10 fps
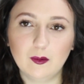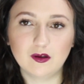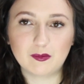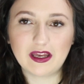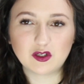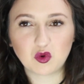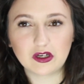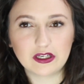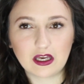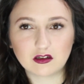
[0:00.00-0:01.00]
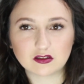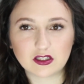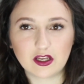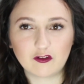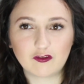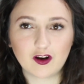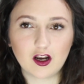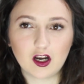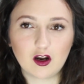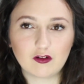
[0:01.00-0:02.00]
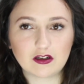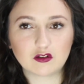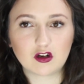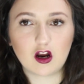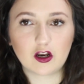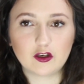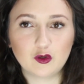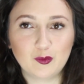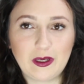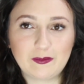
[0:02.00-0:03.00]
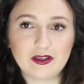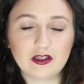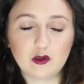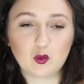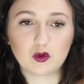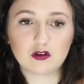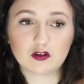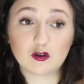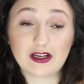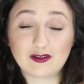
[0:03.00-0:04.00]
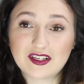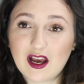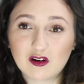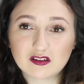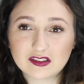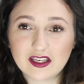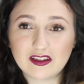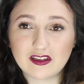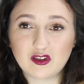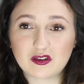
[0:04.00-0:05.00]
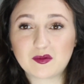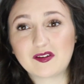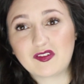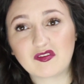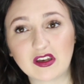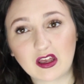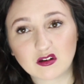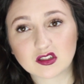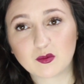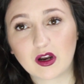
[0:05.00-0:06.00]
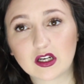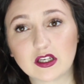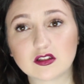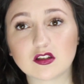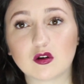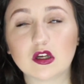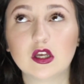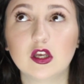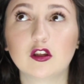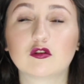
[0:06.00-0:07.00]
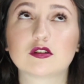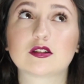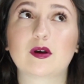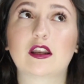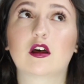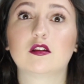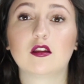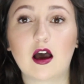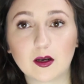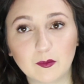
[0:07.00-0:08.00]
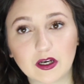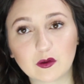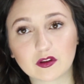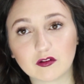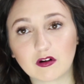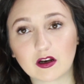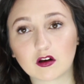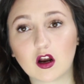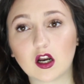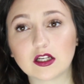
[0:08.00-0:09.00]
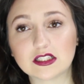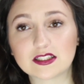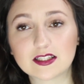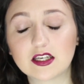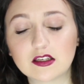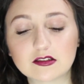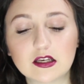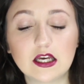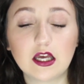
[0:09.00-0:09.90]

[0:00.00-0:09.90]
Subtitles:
when you pay $20 a day for a rental car and you maybe will go downtown all day and then you have to pay $50 to park it. So you'll just spend a lot of money with the rental car in cities.